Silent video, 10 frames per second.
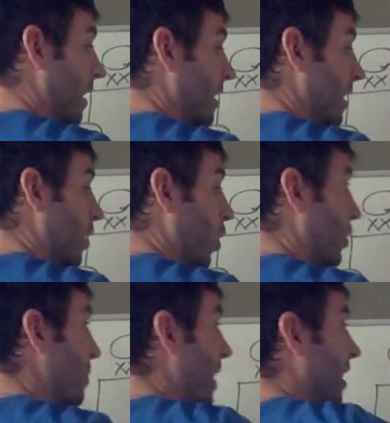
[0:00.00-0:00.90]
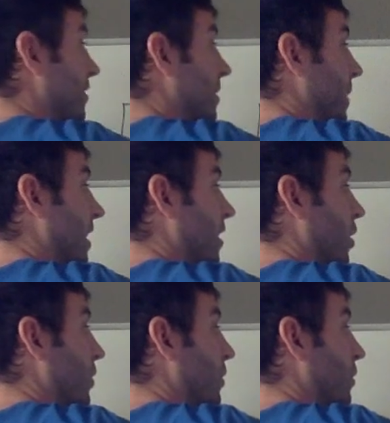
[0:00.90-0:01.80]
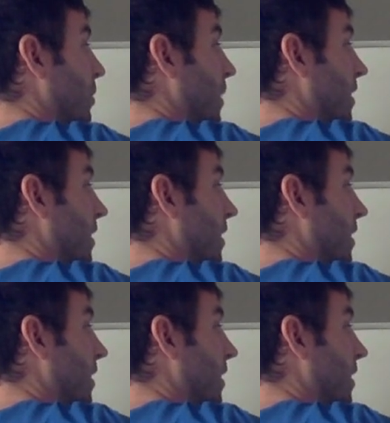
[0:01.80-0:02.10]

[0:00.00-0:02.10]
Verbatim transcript: And then all the males I'm going to go through and I'm